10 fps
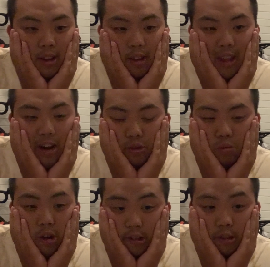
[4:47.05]
the actual
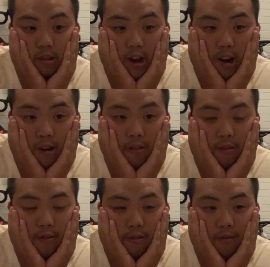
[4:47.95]
work
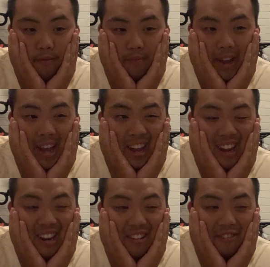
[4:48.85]
itself,
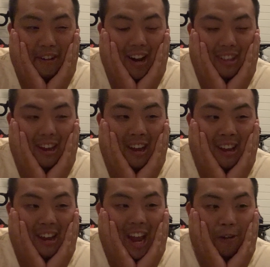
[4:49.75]
and the fact
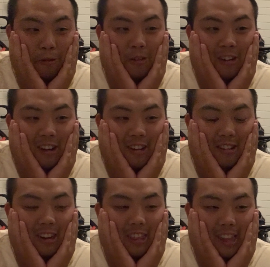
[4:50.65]
that everyone
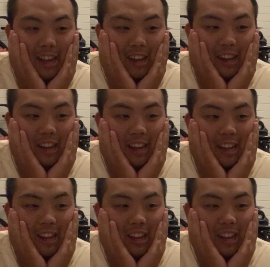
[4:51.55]
literally there
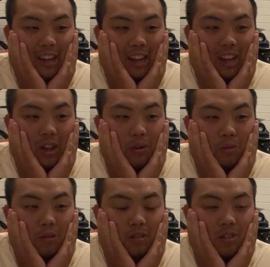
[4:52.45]

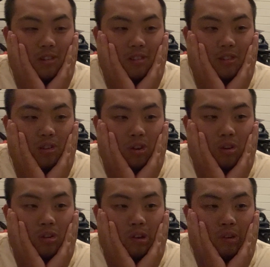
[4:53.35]
was just
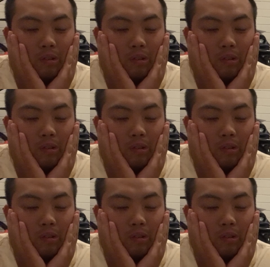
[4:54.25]
so